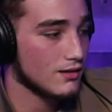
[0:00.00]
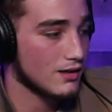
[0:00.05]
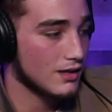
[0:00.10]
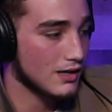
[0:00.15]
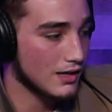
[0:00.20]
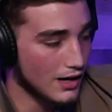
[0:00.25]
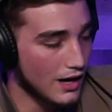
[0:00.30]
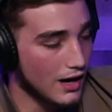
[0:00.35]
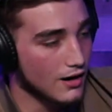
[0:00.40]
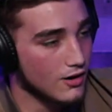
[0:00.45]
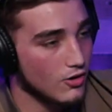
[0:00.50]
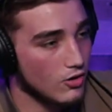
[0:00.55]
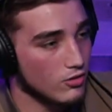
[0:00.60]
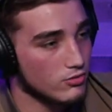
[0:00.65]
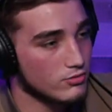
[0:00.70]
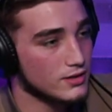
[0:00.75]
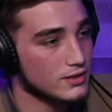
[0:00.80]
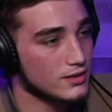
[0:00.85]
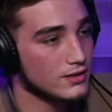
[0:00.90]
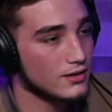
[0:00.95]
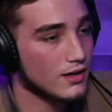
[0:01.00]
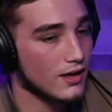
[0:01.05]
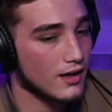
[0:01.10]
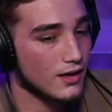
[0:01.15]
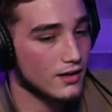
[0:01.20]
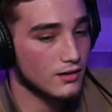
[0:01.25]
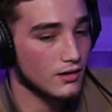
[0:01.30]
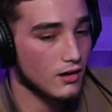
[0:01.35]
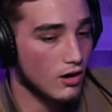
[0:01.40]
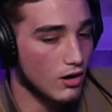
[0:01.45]
he got COVID
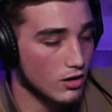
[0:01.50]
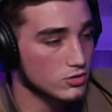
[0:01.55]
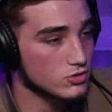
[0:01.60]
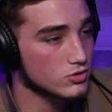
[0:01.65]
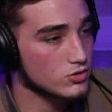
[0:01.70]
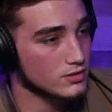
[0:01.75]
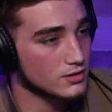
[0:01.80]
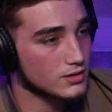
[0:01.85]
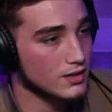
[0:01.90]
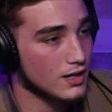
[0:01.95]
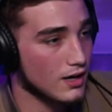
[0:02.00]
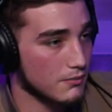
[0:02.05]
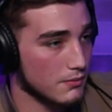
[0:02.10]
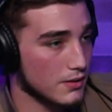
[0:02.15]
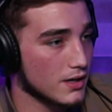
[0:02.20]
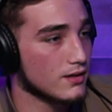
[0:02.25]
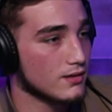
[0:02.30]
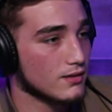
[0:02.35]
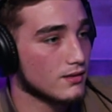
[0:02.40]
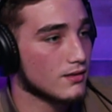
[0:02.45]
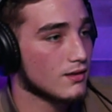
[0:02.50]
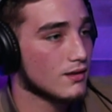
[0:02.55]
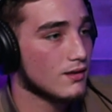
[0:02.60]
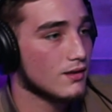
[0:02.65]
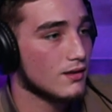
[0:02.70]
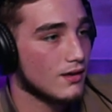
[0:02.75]
and Aldrin came in